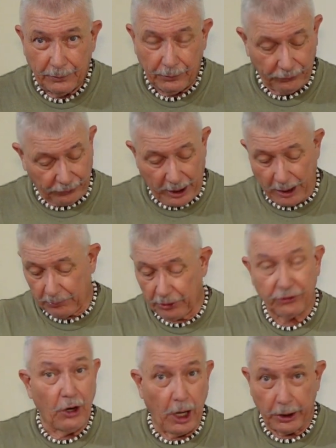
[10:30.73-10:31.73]
This camera
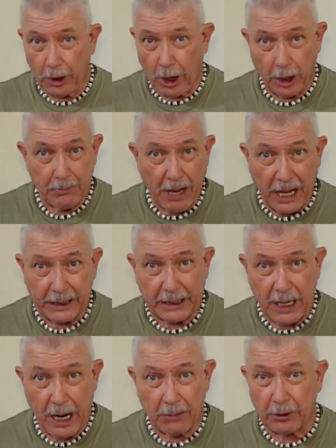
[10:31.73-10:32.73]
is not an automatic
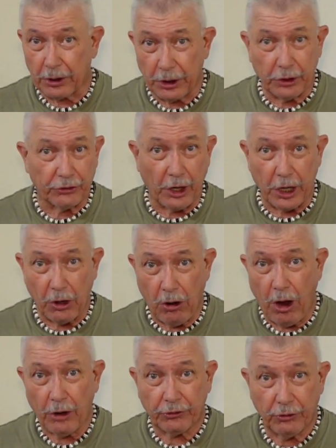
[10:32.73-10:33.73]
camera. It is an
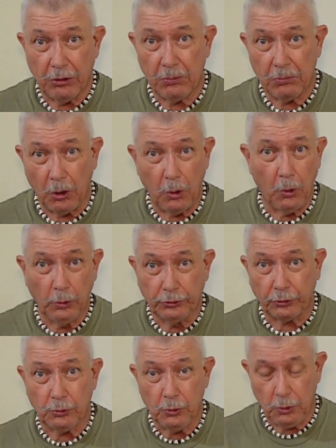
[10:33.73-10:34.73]
awesome old
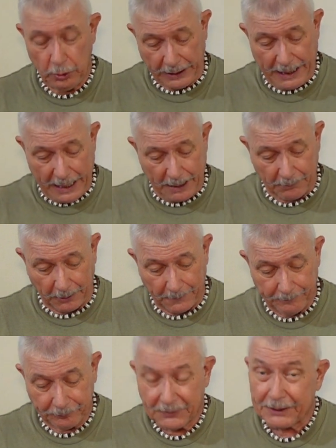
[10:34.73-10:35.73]
school camera.
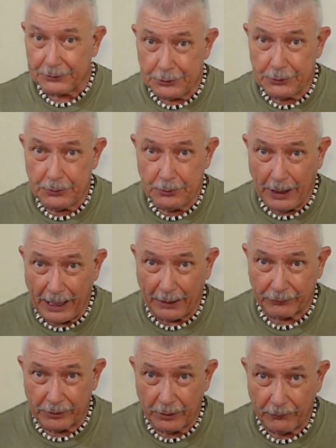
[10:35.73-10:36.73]
You
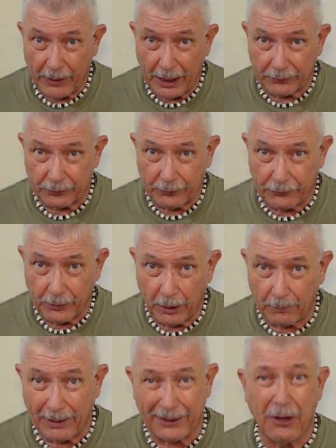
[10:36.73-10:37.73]
have to advance the
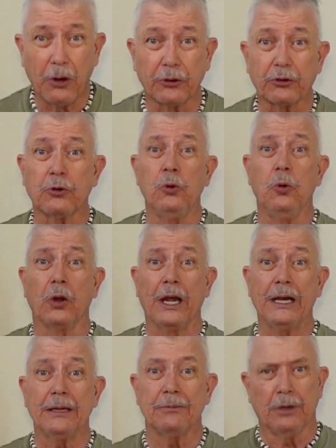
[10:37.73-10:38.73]
film. I know it's cool,
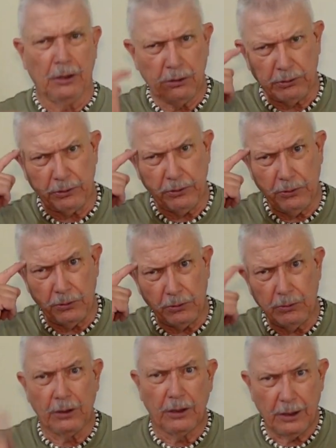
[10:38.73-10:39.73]
ain't it?
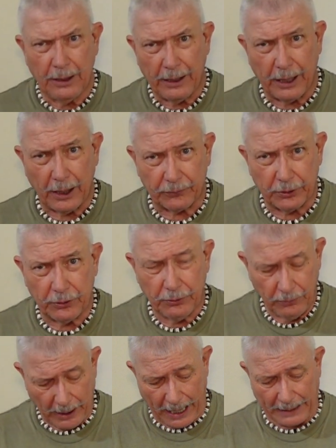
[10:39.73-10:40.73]
You have to
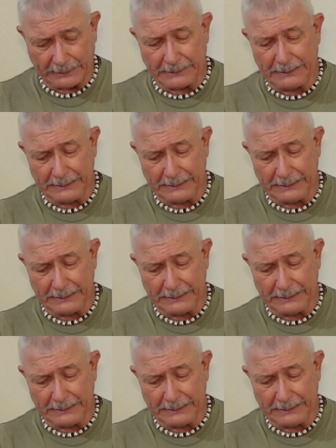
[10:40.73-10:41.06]
do that.